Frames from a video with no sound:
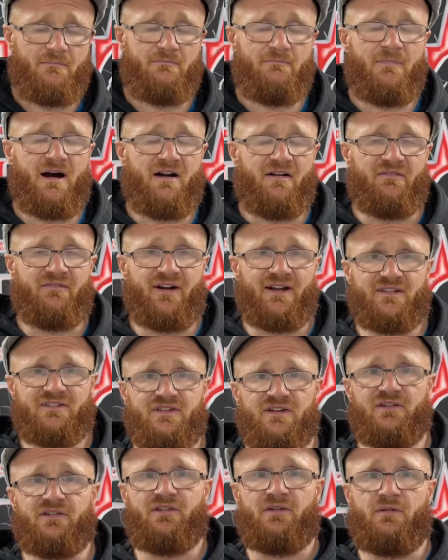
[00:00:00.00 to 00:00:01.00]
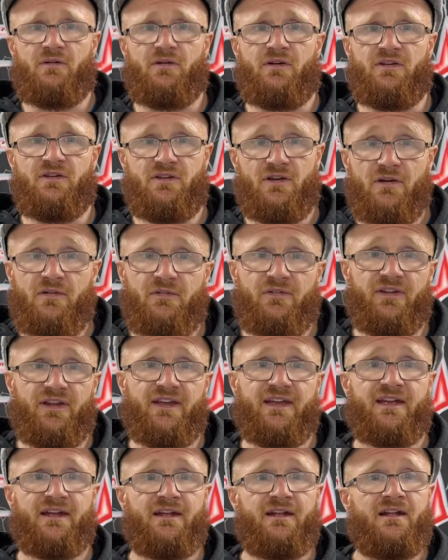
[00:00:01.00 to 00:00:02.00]
motivation to use
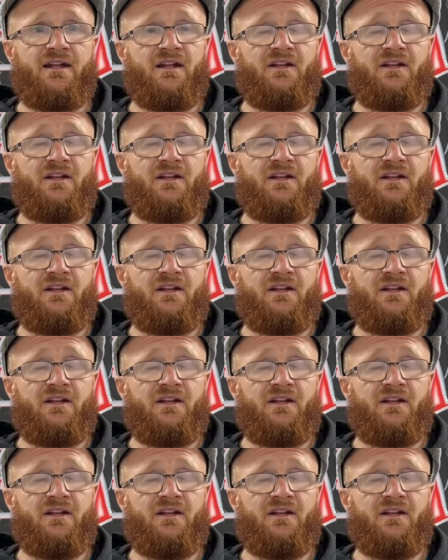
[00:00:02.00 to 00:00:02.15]
it,